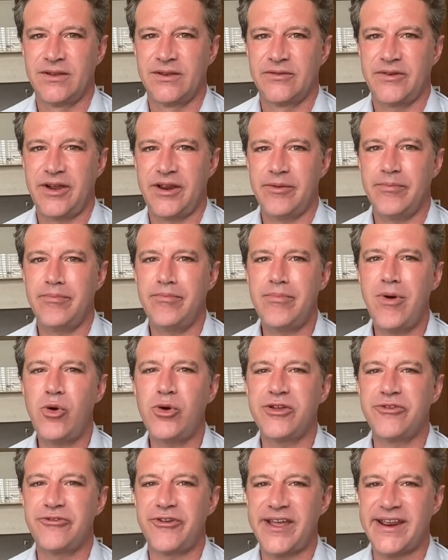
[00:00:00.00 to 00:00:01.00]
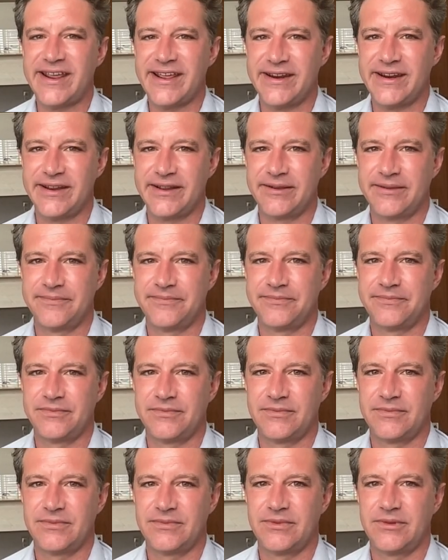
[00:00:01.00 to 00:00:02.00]
Right? Motivated.
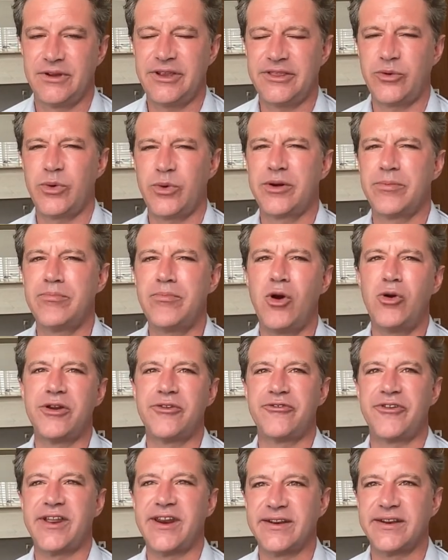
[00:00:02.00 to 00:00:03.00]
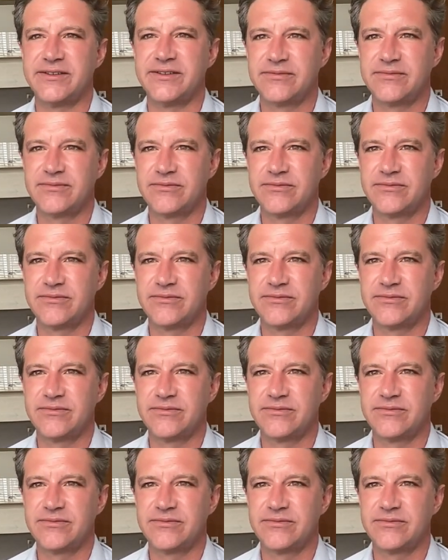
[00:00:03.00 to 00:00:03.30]
Look at the word motivated.